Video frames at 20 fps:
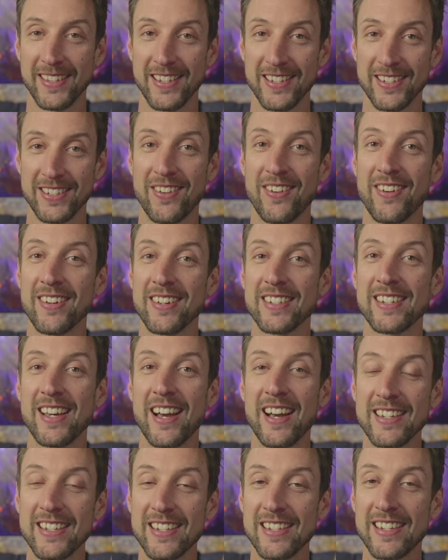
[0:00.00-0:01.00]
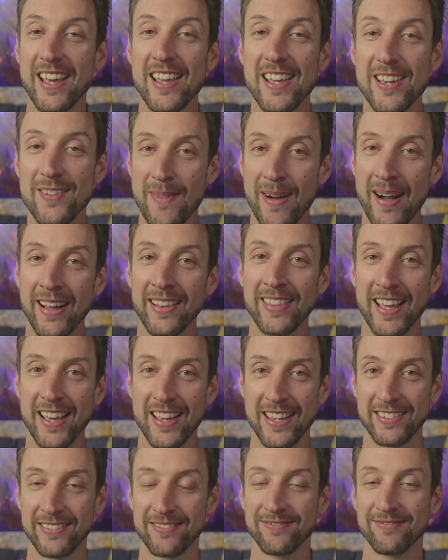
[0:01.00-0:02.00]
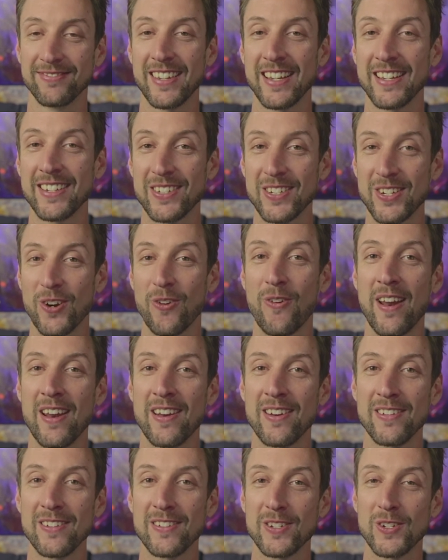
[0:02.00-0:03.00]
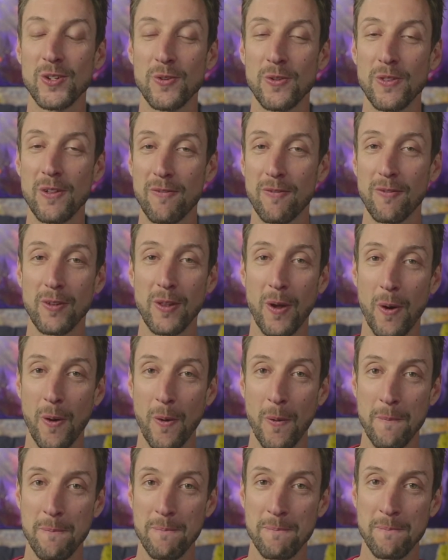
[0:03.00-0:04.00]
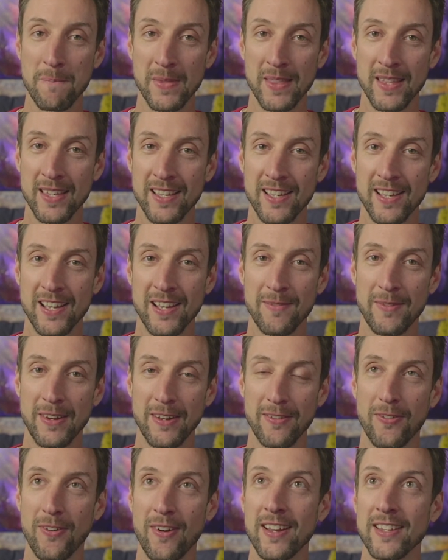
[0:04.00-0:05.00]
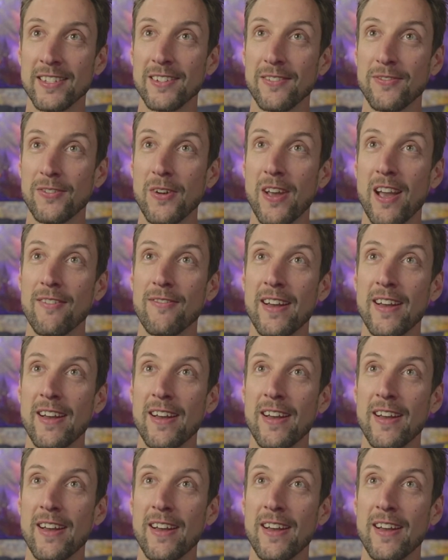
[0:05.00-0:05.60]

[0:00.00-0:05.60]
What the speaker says: as long as I stay in my lane and surrender to the flow. My friends, if you have any